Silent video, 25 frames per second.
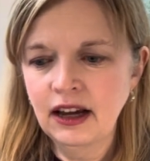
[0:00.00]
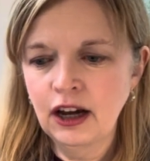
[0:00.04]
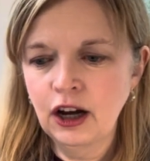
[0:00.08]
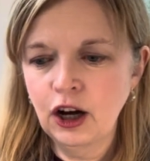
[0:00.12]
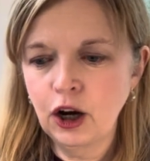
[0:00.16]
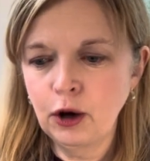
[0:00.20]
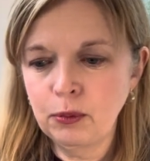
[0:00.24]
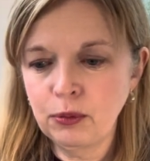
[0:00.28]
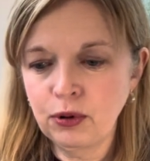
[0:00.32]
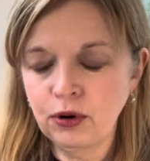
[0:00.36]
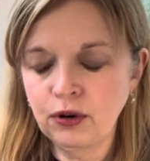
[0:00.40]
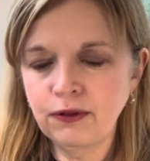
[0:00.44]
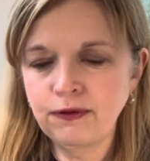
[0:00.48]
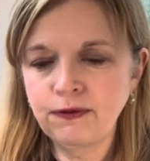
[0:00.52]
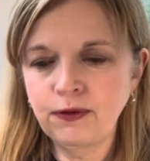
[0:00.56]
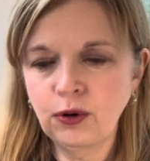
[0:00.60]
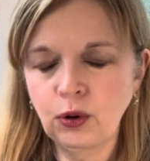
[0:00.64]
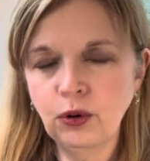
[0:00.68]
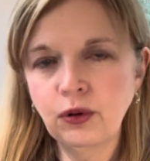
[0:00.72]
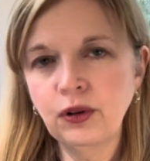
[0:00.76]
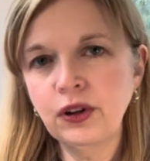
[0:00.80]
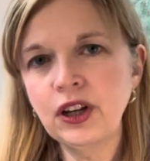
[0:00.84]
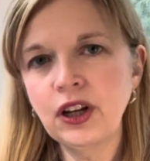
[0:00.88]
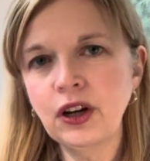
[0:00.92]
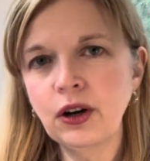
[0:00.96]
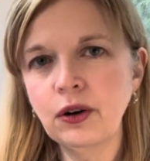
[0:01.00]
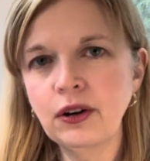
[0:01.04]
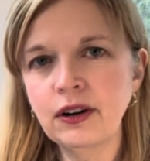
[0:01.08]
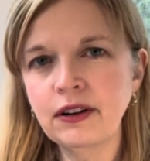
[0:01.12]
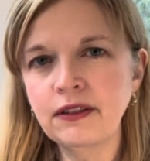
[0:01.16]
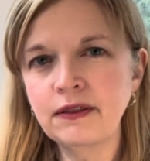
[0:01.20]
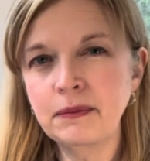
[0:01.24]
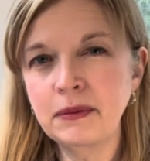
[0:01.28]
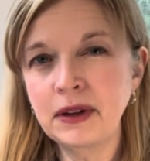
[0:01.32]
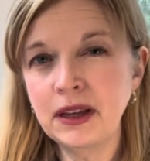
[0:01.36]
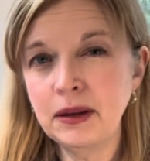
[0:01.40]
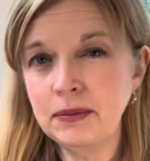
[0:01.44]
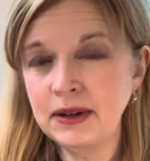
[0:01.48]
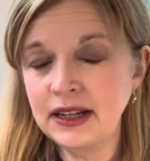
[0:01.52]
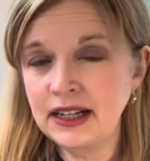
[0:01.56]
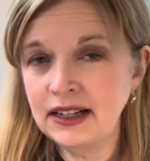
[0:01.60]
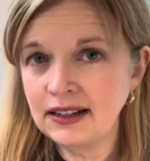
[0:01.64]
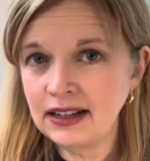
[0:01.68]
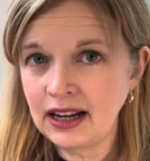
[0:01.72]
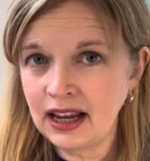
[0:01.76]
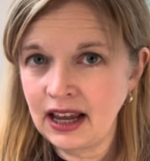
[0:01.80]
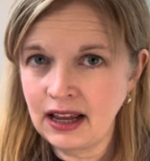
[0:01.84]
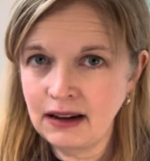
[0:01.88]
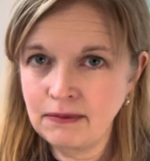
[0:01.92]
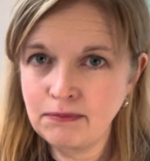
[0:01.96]
a portfolio of maybe
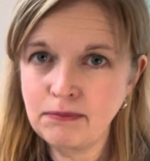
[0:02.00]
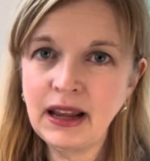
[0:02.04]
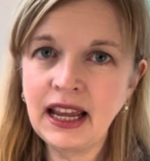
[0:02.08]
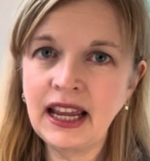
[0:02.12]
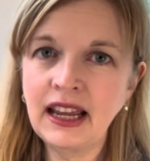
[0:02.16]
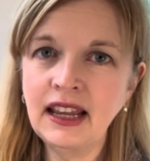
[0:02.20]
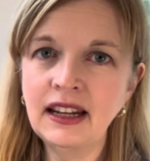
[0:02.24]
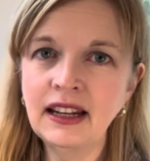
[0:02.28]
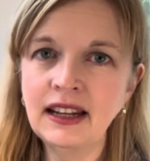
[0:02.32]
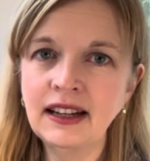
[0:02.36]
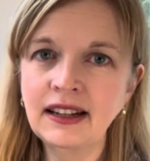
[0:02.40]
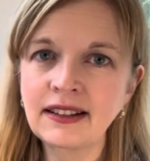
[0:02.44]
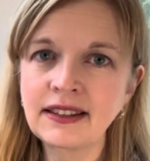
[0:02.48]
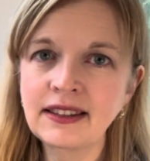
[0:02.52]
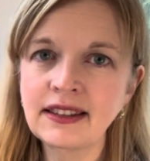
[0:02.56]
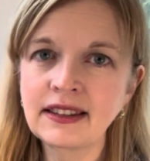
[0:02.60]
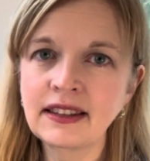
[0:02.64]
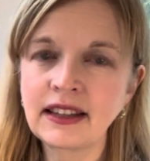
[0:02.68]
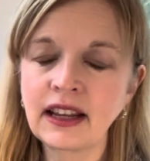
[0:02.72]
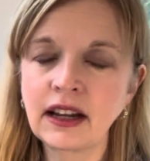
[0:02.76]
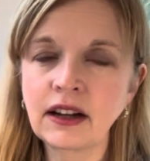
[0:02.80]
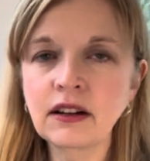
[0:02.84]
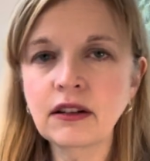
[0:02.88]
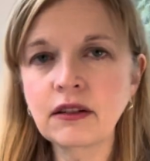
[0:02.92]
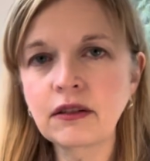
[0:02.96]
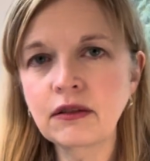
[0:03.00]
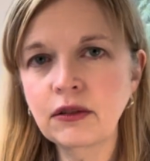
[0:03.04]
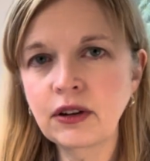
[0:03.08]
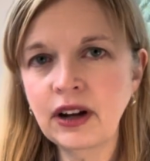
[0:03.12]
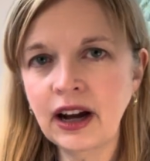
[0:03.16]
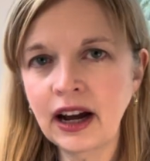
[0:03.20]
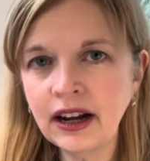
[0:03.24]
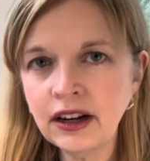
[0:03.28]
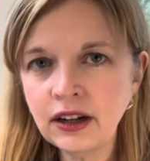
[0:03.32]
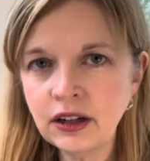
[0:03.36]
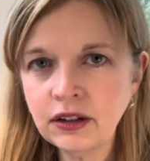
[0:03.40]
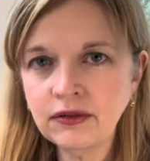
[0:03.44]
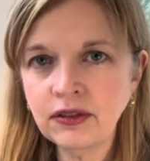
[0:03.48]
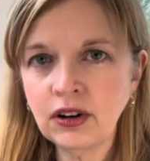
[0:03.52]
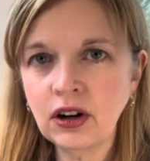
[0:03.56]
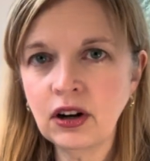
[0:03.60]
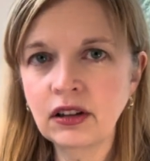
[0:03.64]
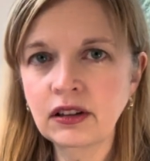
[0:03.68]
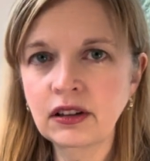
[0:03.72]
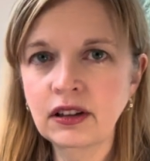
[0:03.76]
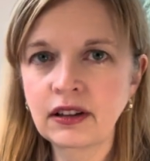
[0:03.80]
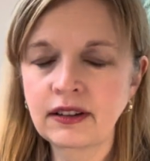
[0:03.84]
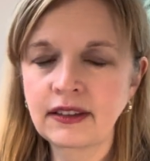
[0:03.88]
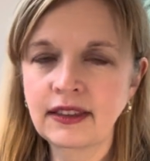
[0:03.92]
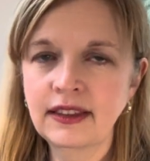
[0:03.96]
10 paintings that kind of all
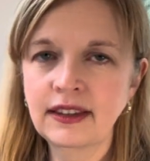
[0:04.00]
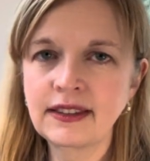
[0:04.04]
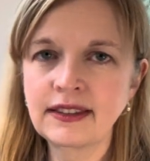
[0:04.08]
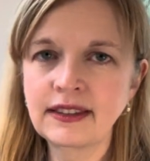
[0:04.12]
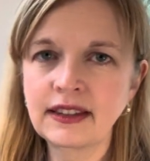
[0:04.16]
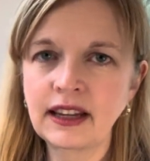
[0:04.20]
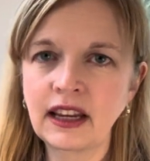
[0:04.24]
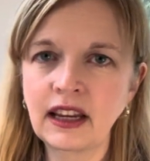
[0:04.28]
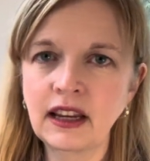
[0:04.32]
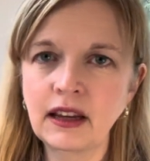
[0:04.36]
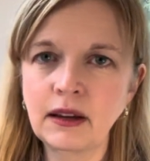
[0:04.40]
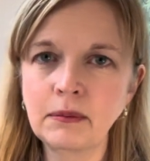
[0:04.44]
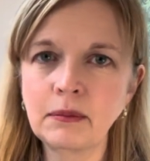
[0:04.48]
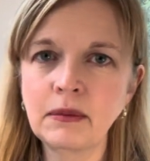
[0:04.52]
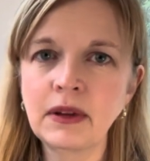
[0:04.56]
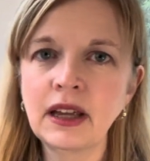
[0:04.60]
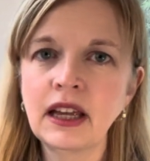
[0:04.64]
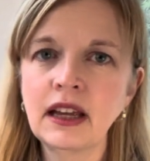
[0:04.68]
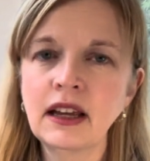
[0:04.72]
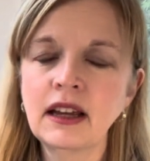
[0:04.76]
look the same,